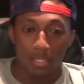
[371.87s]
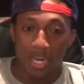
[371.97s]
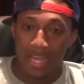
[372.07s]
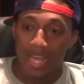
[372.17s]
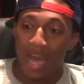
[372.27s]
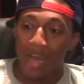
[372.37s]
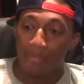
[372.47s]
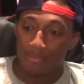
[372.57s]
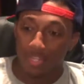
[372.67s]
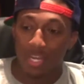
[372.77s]
like I
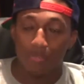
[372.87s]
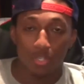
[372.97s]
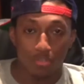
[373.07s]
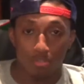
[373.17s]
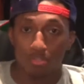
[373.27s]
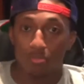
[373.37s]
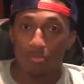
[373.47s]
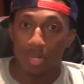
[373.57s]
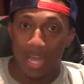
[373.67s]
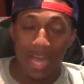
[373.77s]
appreciate what you do.
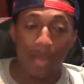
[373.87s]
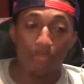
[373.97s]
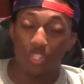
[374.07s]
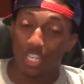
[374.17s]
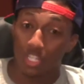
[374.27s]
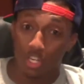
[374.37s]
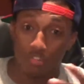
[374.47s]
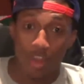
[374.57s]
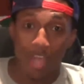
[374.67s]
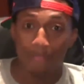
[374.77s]
Like I appreciate your
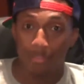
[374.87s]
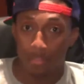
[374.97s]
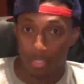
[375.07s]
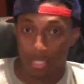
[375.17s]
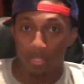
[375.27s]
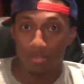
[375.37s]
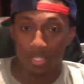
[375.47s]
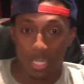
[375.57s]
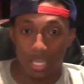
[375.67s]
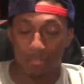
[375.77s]
craft, your skill
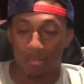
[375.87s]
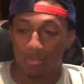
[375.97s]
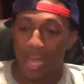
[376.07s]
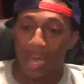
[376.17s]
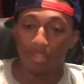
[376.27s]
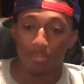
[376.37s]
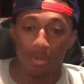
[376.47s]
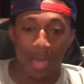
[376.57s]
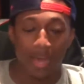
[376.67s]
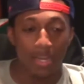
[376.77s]
set, you know, and how you
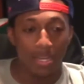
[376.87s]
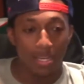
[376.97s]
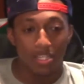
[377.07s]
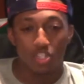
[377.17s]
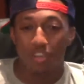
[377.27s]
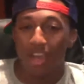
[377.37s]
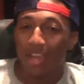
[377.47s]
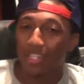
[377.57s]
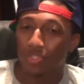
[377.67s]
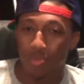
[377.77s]
not
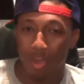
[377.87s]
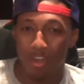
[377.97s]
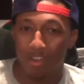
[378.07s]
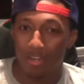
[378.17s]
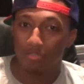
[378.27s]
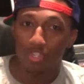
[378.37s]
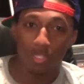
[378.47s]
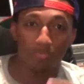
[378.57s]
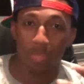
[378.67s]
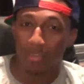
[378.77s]
trying too hard. You
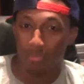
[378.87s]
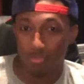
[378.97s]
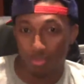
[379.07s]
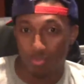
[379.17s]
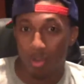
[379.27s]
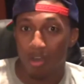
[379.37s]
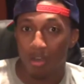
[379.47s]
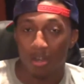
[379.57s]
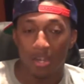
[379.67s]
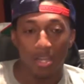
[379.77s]
just being who you
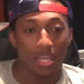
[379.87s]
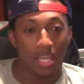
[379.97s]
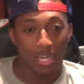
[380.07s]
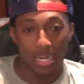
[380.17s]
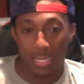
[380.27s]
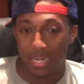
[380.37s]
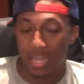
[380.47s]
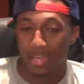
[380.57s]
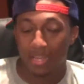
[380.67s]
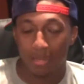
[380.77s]
are and letting
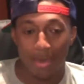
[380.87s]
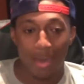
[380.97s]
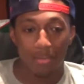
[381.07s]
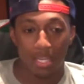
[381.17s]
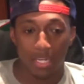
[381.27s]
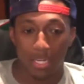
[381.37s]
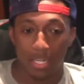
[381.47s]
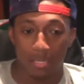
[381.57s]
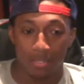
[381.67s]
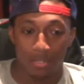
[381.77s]
that come out. And
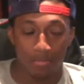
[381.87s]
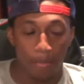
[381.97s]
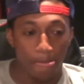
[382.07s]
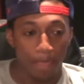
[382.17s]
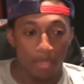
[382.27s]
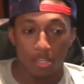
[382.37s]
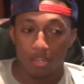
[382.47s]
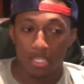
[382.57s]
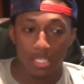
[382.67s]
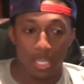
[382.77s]
and um, you know,
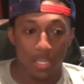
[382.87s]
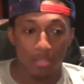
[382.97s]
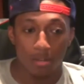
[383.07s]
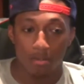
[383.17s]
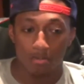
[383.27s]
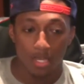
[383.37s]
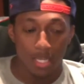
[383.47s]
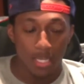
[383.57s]
he said, you know,